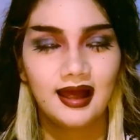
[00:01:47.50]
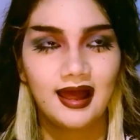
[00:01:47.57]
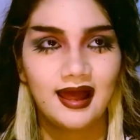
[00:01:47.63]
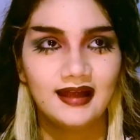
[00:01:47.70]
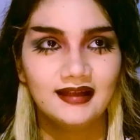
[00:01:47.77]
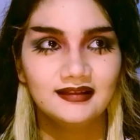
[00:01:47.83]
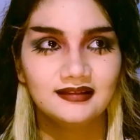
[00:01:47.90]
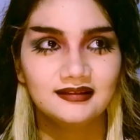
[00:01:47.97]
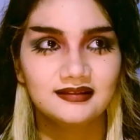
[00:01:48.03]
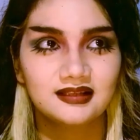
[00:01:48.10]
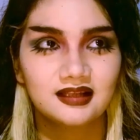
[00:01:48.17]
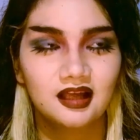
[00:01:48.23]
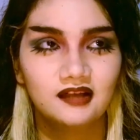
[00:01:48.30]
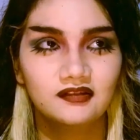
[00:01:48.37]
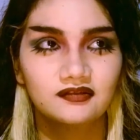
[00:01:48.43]
and
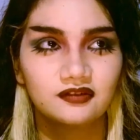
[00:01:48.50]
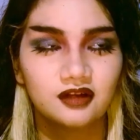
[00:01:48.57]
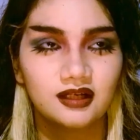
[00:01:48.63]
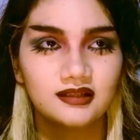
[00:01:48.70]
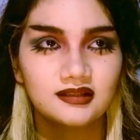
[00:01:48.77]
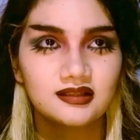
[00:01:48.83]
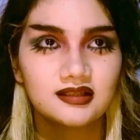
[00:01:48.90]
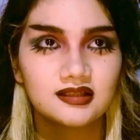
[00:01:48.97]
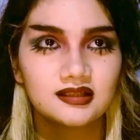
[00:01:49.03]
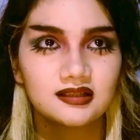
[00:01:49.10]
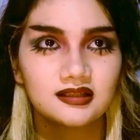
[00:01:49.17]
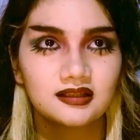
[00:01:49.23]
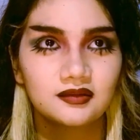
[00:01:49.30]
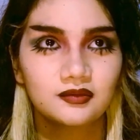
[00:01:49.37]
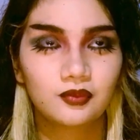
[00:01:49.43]
in front
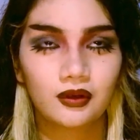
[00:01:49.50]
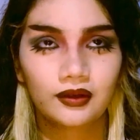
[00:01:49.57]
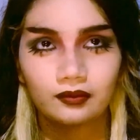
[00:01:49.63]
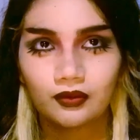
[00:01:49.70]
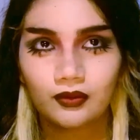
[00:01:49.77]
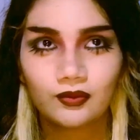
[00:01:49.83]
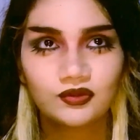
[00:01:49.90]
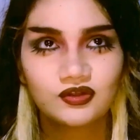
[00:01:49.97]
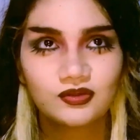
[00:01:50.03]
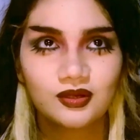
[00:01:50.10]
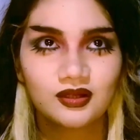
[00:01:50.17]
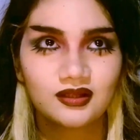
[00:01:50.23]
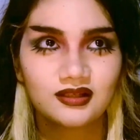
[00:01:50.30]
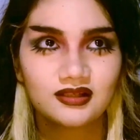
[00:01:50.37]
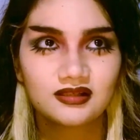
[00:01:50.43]
we were
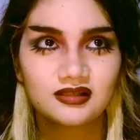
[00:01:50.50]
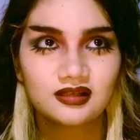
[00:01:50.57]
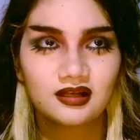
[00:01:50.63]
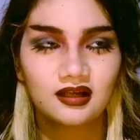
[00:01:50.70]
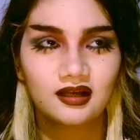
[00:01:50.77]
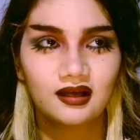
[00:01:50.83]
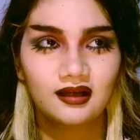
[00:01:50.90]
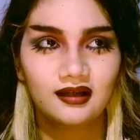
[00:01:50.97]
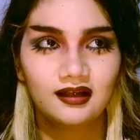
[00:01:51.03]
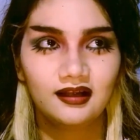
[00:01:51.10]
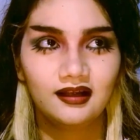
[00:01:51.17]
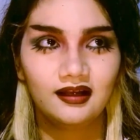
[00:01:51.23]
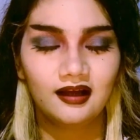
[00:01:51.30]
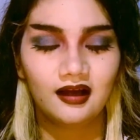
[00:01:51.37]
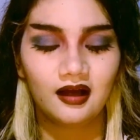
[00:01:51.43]
doing this
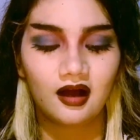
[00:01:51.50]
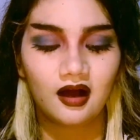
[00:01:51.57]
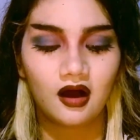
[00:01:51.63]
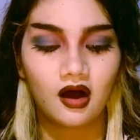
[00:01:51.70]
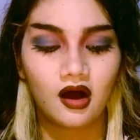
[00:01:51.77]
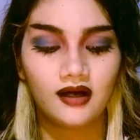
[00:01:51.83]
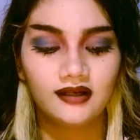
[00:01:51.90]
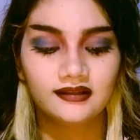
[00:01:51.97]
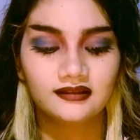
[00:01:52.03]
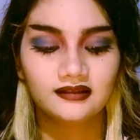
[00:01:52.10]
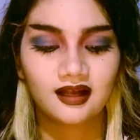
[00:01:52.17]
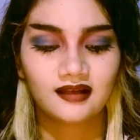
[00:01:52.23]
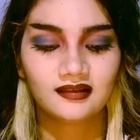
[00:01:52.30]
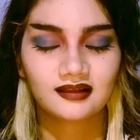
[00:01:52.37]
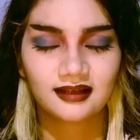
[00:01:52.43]
on
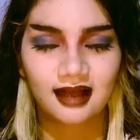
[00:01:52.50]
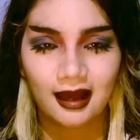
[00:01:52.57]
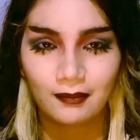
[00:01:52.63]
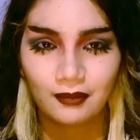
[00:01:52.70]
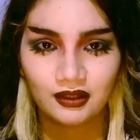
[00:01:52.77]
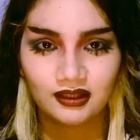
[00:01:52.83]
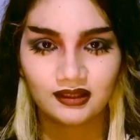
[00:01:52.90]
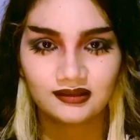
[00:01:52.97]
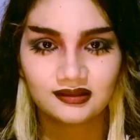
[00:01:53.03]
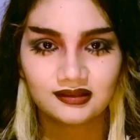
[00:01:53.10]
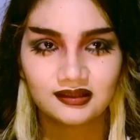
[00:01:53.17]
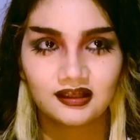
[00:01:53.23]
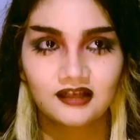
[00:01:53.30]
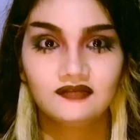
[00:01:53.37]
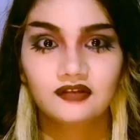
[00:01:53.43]
like the
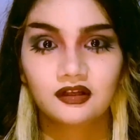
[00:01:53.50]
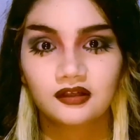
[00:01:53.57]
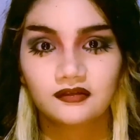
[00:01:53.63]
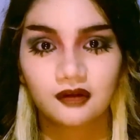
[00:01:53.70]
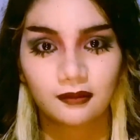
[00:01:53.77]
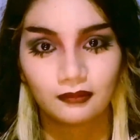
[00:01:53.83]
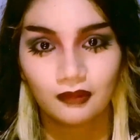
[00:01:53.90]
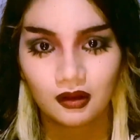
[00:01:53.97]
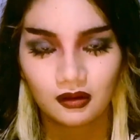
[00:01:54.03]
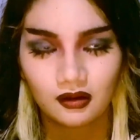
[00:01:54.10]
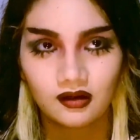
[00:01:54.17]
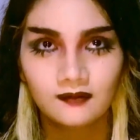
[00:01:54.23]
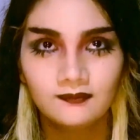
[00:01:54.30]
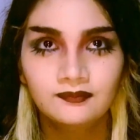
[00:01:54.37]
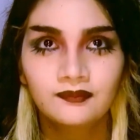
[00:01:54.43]
cabinet in front of our
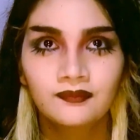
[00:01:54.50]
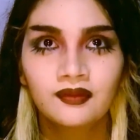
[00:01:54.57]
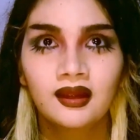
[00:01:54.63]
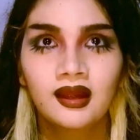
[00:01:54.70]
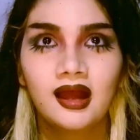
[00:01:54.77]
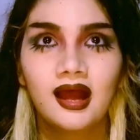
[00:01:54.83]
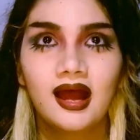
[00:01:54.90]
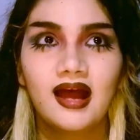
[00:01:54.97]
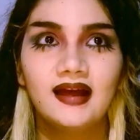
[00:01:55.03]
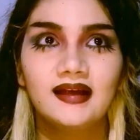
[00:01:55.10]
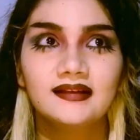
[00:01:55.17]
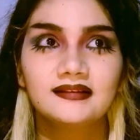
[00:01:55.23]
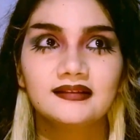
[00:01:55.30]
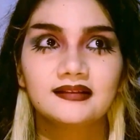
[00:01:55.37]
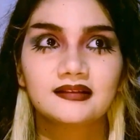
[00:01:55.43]
mirror.
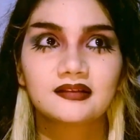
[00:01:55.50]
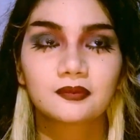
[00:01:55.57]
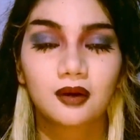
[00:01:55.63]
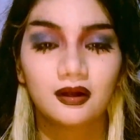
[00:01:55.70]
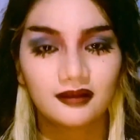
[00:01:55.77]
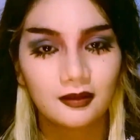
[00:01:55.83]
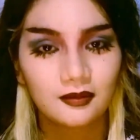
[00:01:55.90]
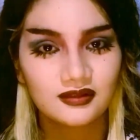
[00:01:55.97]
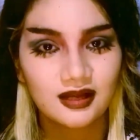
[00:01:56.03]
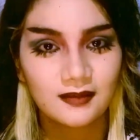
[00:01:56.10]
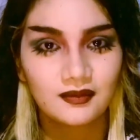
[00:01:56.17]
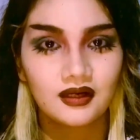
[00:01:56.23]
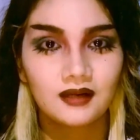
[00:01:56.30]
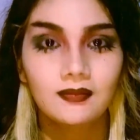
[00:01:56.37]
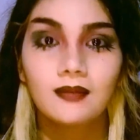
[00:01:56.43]
And while that was
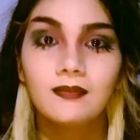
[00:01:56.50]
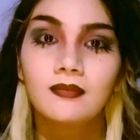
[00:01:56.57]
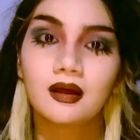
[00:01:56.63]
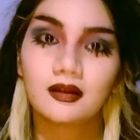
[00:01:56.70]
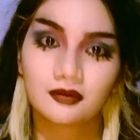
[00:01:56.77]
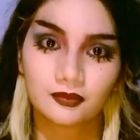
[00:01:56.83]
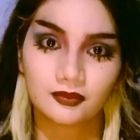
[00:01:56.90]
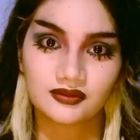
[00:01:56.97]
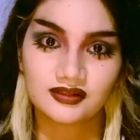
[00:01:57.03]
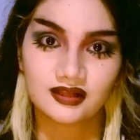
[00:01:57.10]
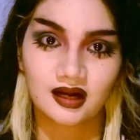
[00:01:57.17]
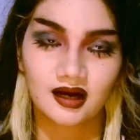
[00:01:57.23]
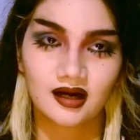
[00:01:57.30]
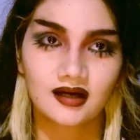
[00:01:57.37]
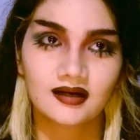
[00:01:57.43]
happening, my mother was
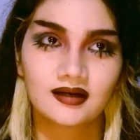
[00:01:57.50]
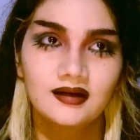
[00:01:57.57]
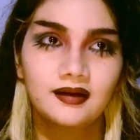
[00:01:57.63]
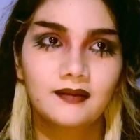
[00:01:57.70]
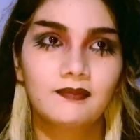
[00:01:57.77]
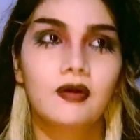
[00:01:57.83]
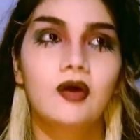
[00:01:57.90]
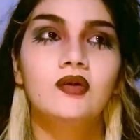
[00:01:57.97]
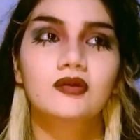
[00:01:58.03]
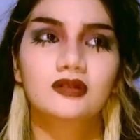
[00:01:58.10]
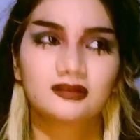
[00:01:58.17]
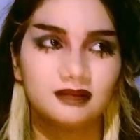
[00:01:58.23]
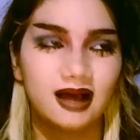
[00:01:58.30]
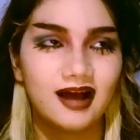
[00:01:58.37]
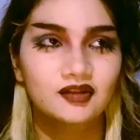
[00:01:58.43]
there, or
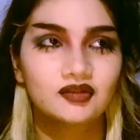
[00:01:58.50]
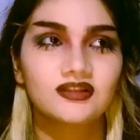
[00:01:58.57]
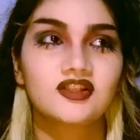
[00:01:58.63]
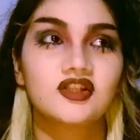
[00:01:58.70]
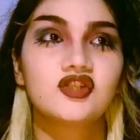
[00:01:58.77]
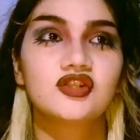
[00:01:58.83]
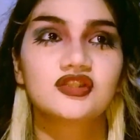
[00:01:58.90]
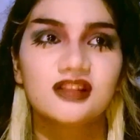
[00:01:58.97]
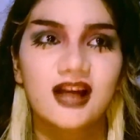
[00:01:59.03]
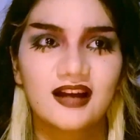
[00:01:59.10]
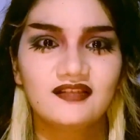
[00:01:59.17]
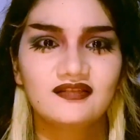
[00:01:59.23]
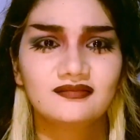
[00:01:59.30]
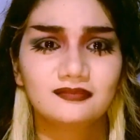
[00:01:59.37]
actually she just kind of